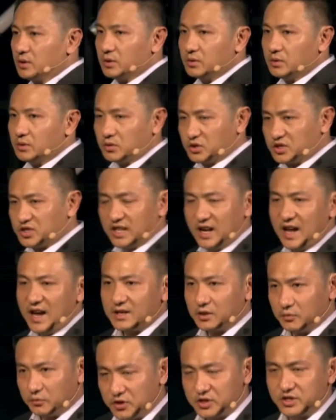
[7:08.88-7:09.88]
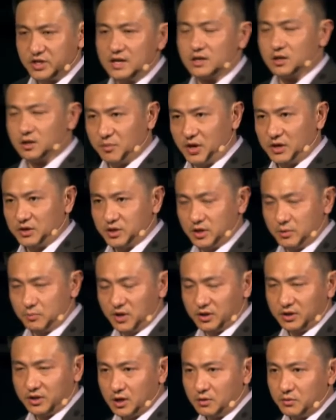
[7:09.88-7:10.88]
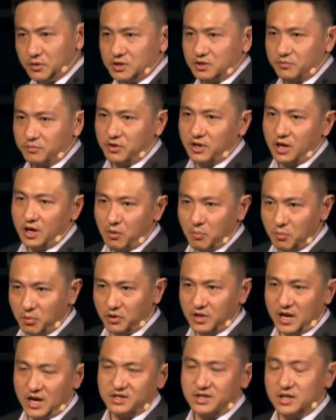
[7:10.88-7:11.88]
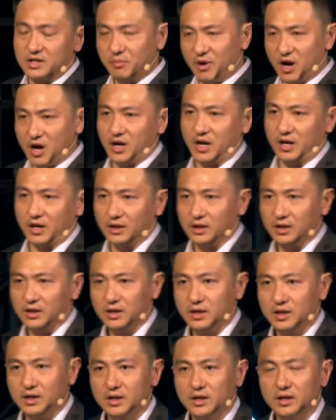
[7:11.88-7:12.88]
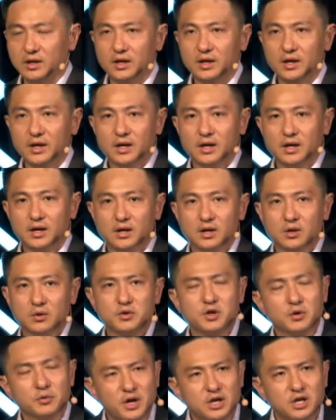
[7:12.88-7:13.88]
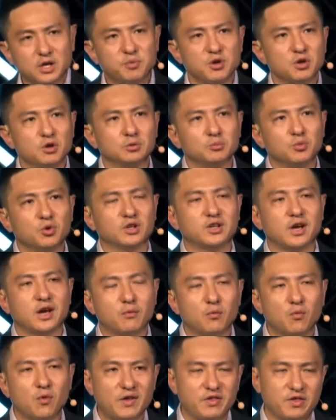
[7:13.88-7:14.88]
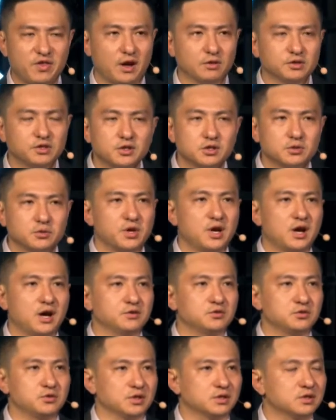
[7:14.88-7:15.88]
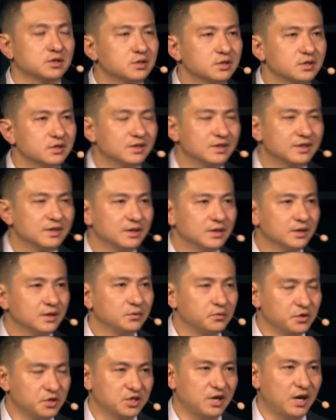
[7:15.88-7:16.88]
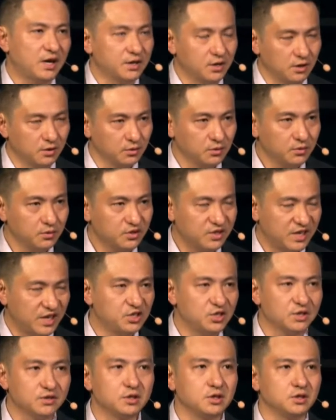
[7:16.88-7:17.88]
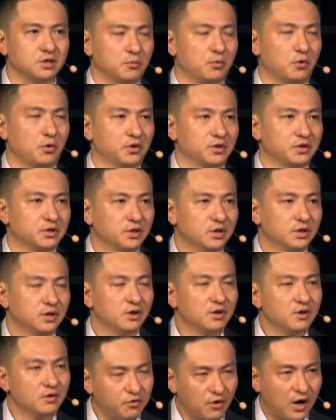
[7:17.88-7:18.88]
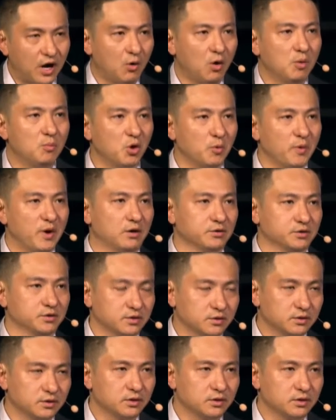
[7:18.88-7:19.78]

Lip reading: to select recycled materials for our products and packing. We already built more than 1,300 recycle stations in the world for our mobiles.